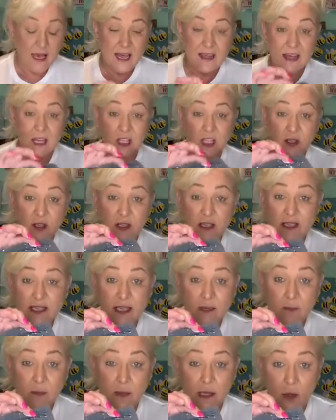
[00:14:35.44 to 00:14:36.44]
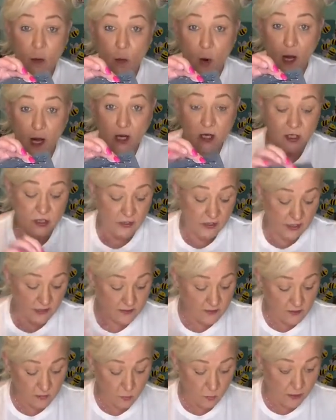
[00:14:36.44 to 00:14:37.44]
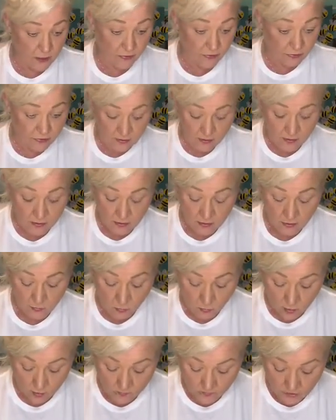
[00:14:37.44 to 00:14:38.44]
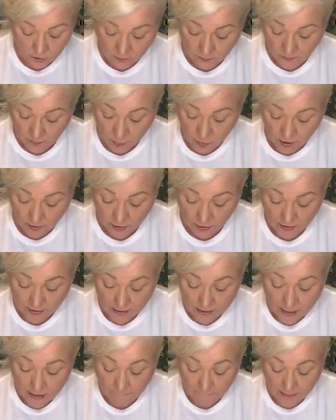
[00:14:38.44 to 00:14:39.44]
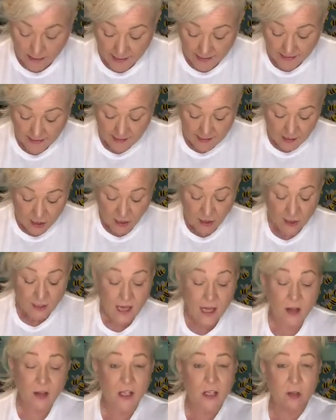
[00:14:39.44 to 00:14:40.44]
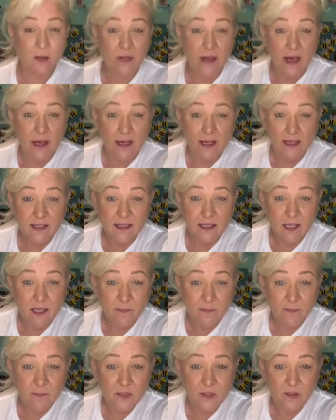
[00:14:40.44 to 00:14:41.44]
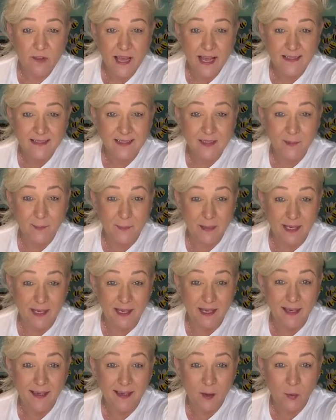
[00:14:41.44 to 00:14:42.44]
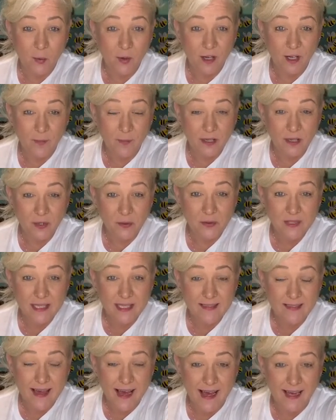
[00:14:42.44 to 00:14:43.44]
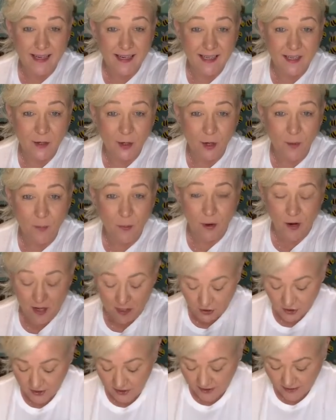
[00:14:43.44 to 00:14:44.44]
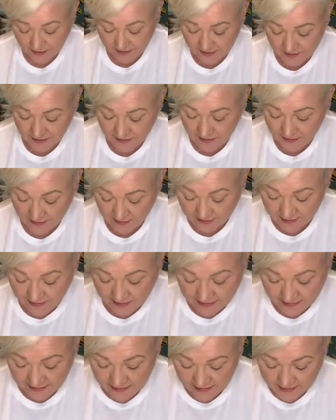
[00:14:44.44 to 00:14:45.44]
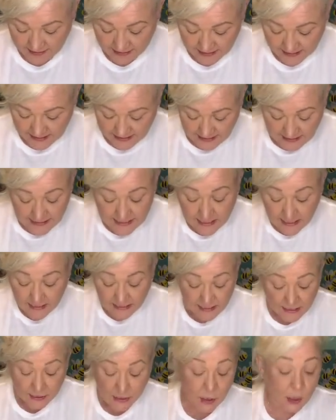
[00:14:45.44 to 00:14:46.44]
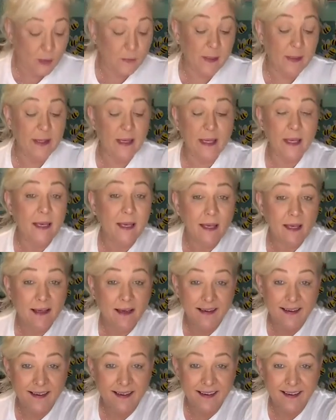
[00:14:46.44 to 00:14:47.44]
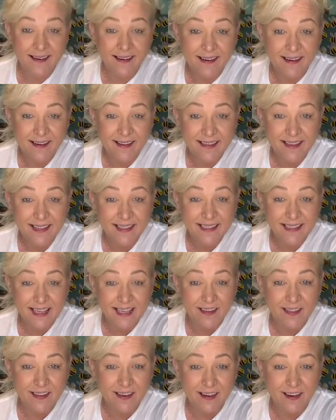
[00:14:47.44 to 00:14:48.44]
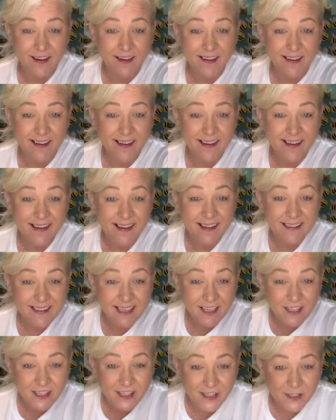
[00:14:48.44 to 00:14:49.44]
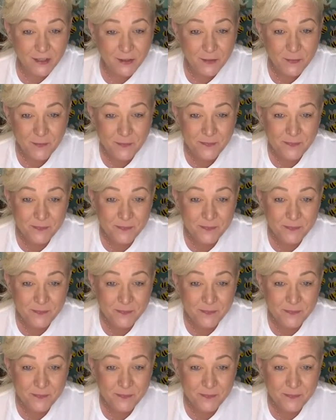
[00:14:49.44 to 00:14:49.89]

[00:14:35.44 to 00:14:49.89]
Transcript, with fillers: And then you just simply wash these with warm soapy water. But Look how cute that is. So that's the bee. We're going to be using that in our project. This is the little bee that's in there. Isn't that cute?